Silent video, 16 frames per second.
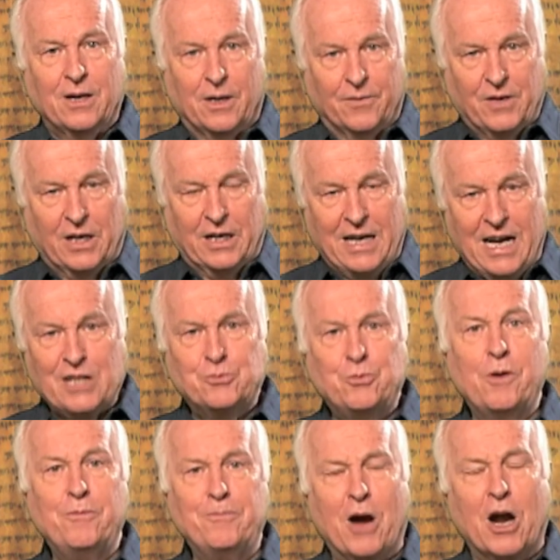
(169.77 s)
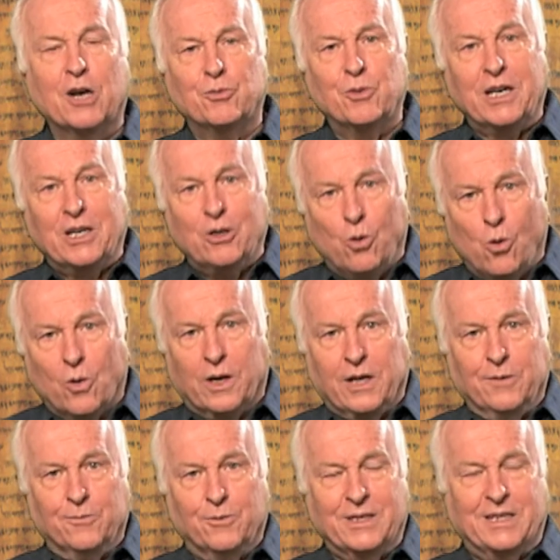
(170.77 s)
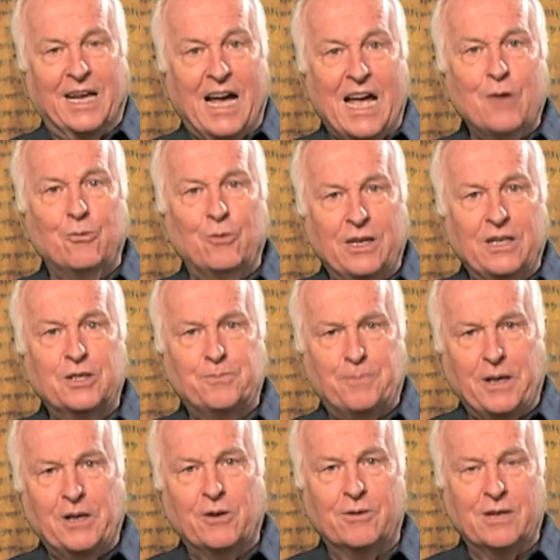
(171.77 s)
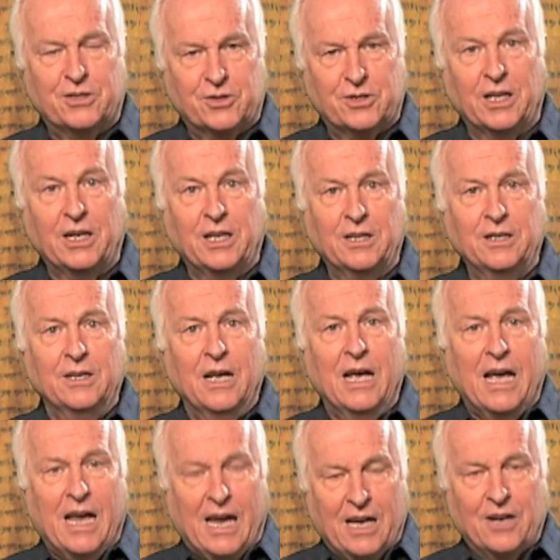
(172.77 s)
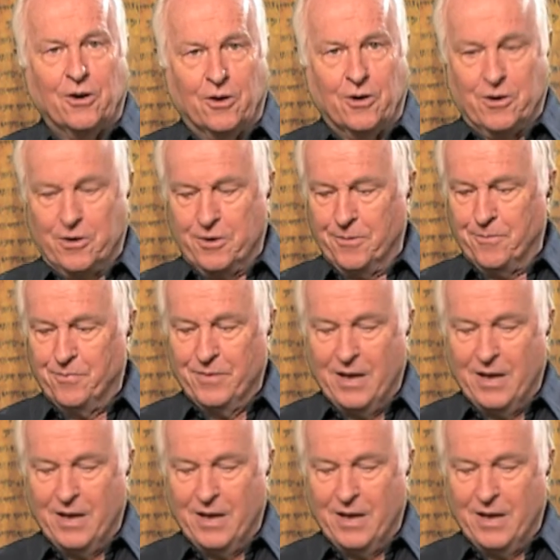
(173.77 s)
of the Gospel of Mark recording what the eyewitness Peter had seen and heard,